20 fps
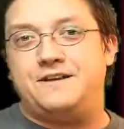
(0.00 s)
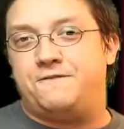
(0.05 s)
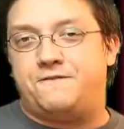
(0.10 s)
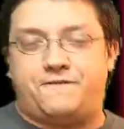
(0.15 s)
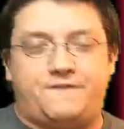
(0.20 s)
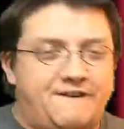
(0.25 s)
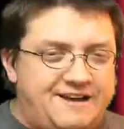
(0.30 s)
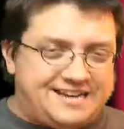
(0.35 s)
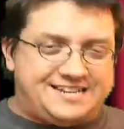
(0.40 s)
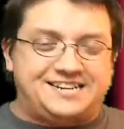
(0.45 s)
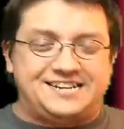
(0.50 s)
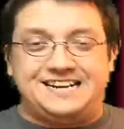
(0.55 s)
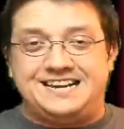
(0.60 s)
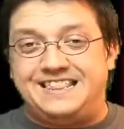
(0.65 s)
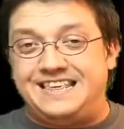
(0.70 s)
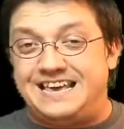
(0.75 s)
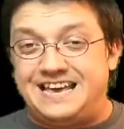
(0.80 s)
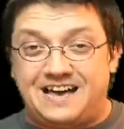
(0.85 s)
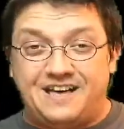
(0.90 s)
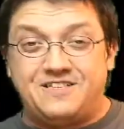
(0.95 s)
the infection to
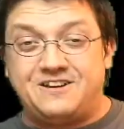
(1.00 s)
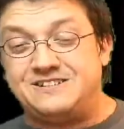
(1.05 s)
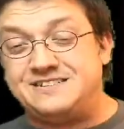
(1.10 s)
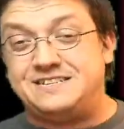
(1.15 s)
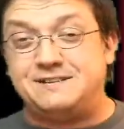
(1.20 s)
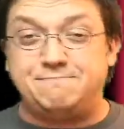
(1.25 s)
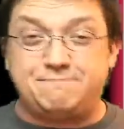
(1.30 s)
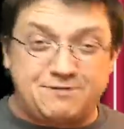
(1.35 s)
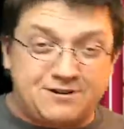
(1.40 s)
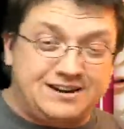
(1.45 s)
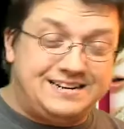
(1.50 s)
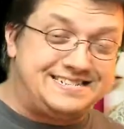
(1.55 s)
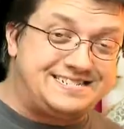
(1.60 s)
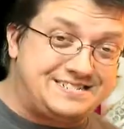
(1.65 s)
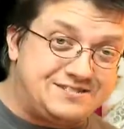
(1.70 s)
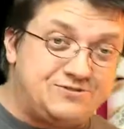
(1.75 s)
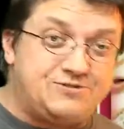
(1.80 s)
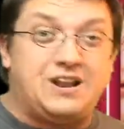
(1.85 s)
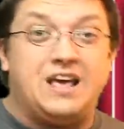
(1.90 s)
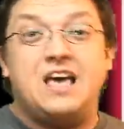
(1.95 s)
the others, and pretty
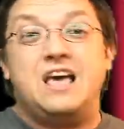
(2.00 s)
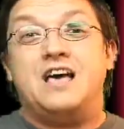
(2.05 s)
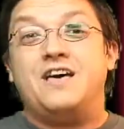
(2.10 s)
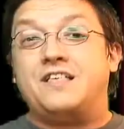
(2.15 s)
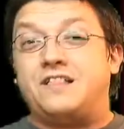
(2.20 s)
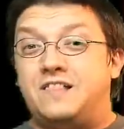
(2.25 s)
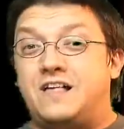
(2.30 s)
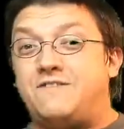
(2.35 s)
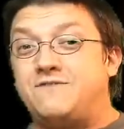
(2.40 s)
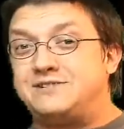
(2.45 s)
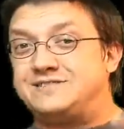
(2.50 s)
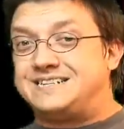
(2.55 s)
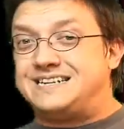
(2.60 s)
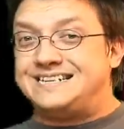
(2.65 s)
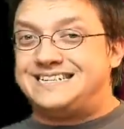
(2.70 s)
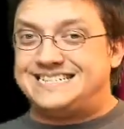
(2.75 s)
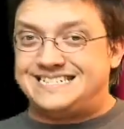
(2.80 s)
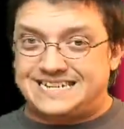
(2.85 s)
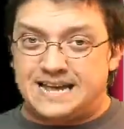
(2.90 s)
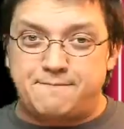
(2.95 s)
soon the lovers
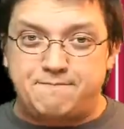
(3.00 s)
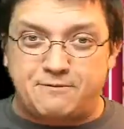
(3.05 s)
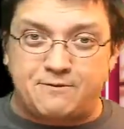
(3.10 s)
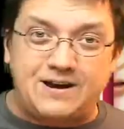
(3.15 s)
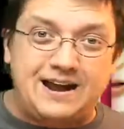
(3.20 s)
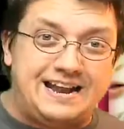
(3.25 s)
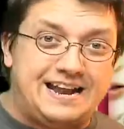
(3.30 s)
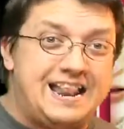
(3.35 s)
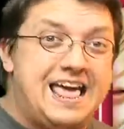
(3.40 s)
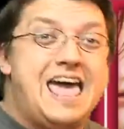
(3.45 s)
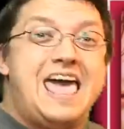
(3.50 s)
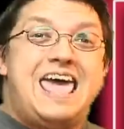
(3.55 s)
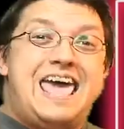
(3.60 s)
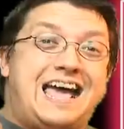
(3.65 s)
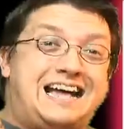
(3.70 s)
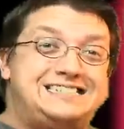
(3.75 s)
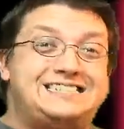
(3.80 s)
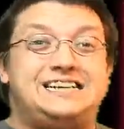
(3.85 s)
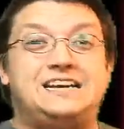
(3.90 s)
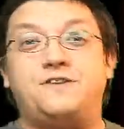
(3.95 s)
get separated
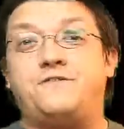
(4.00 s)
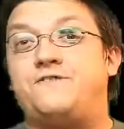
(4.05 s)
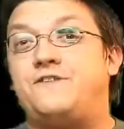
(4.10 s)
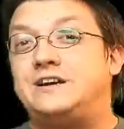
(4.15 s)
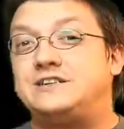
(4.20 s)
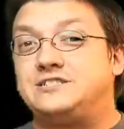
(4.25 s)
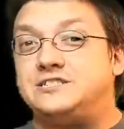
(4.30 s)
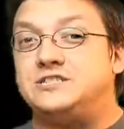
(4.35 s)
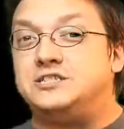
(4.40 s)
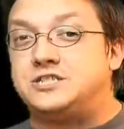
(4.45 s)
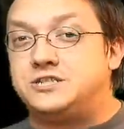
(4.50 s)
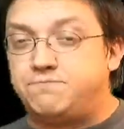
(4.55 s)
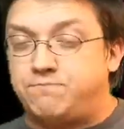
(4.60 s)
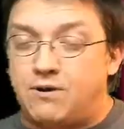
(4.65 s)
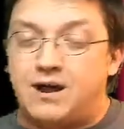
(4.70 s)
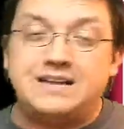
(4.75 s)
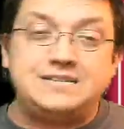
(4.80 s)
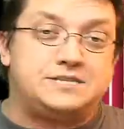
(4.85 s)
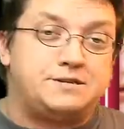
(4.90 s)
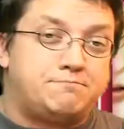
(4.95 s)
as the infection
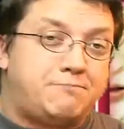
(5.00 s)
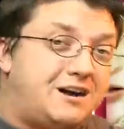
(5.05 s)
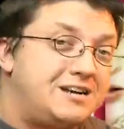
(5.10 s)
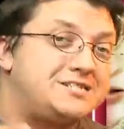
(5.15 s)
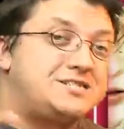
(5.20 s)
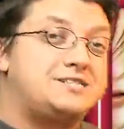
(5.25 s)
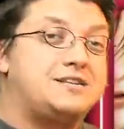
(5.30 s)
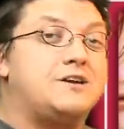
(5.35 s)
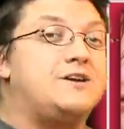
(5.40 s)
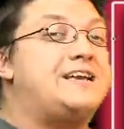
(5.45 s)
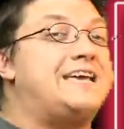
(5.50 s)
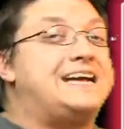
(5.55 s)
spreads amongst their